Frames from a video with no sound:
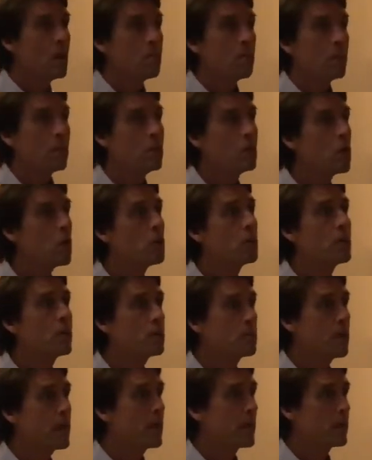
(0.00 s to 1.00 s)
But
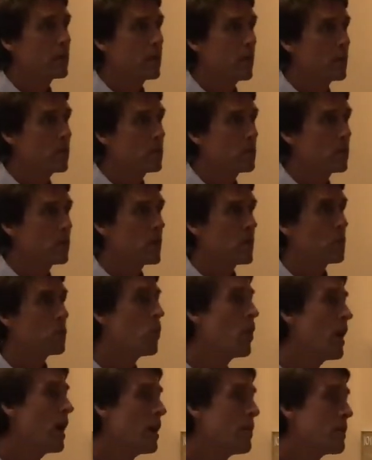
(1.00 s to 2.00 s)
nobody's paying attention to them.
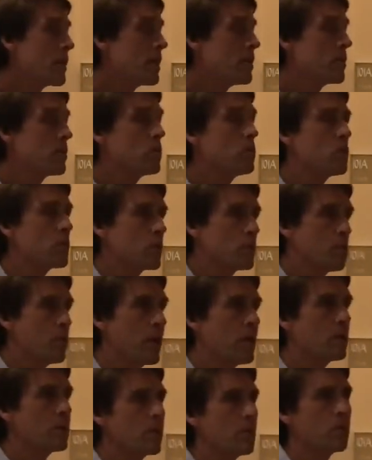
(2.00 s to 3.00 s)
Why? Because it's too
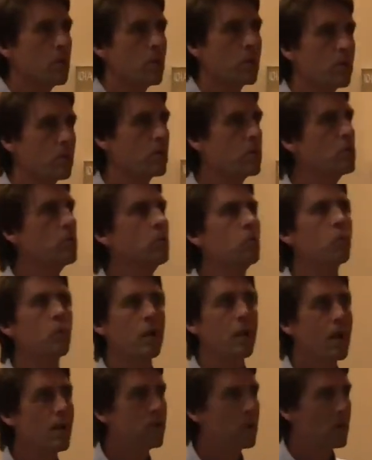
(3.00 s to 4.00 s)
expensive or it's too
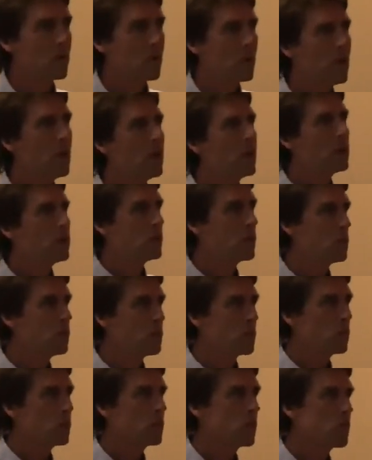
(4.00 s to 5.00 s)
whatever
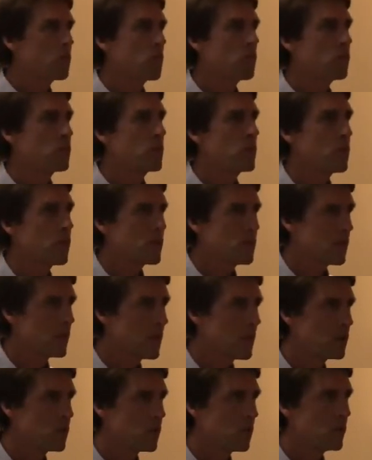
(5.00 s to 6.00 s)
to deserve serious
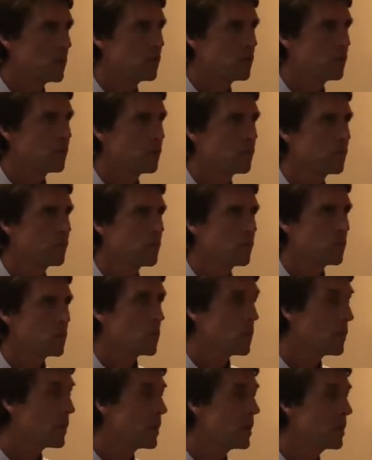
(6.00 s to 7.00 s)
attention.
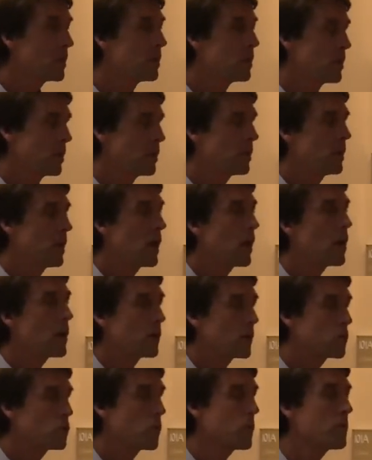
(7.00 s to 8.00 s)
So it, it, they are
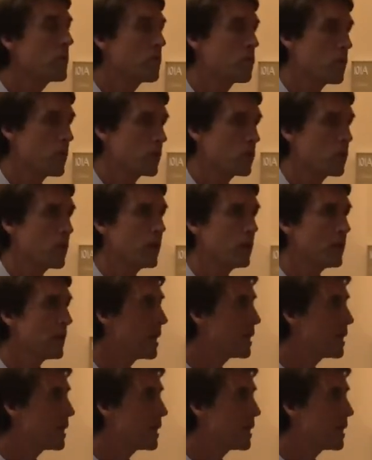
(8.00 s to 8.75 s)
extremely frustrated.